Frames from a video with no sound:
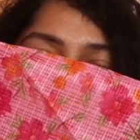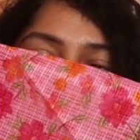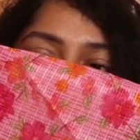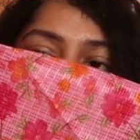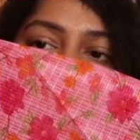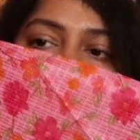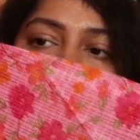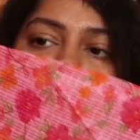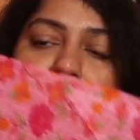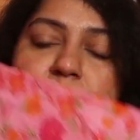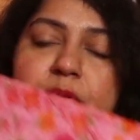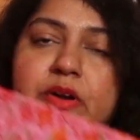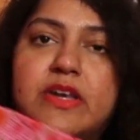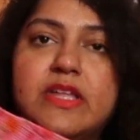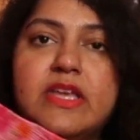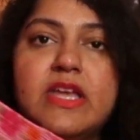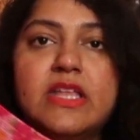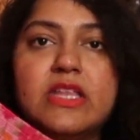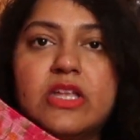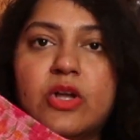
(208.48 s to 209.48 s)
it is so
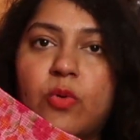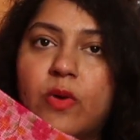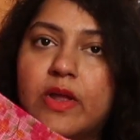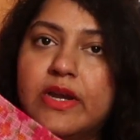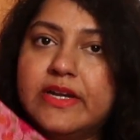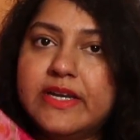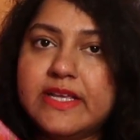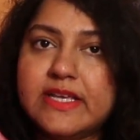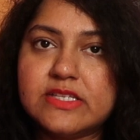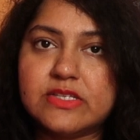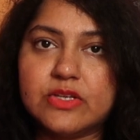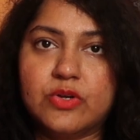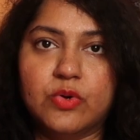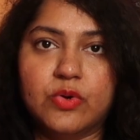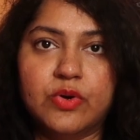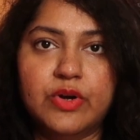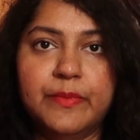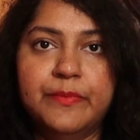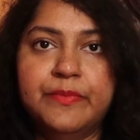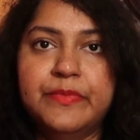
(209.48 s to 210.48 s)
pretty, and the quality is
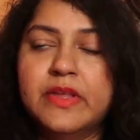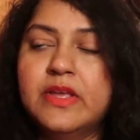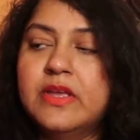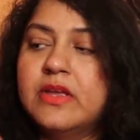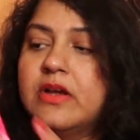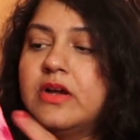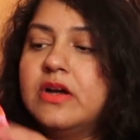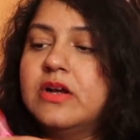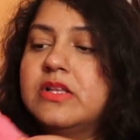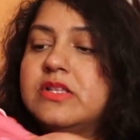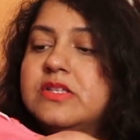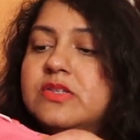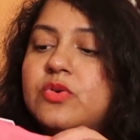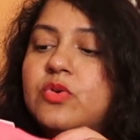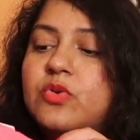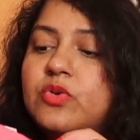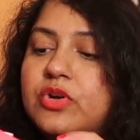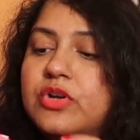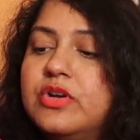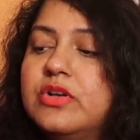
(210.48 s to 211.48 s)
good. It's
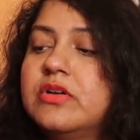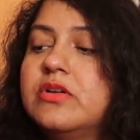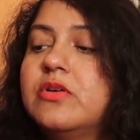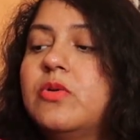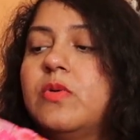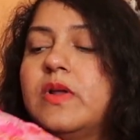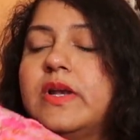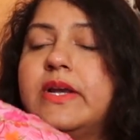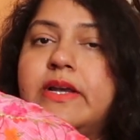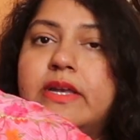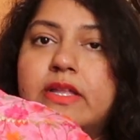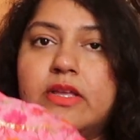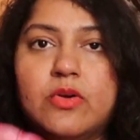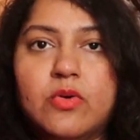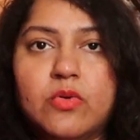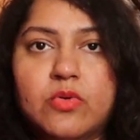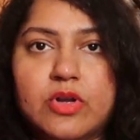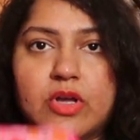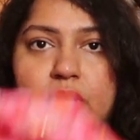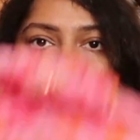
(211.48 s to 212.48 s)
good quality
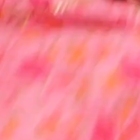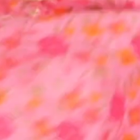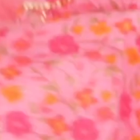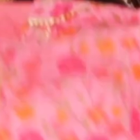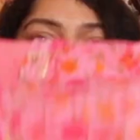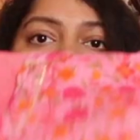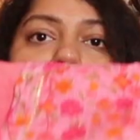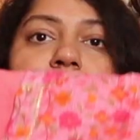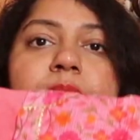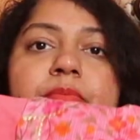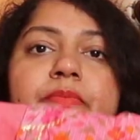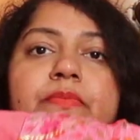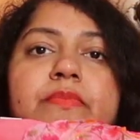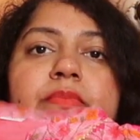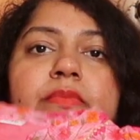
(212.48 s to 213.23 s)
Kota kurta,